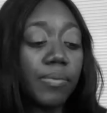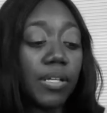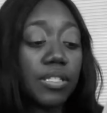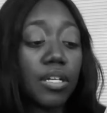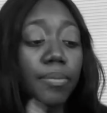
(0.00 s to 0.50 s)
I
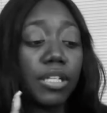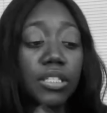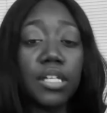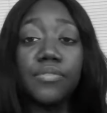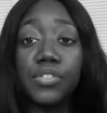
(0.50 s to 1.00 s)
talk about
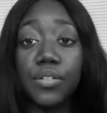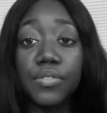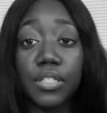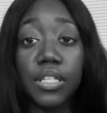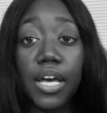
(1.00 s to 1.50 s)
Love Jones
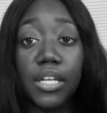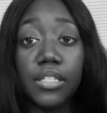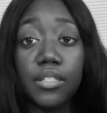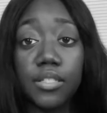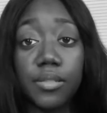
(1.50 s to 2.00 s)
a lot in
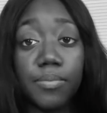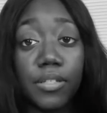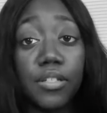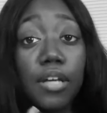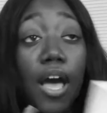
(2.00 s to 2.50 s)
this book.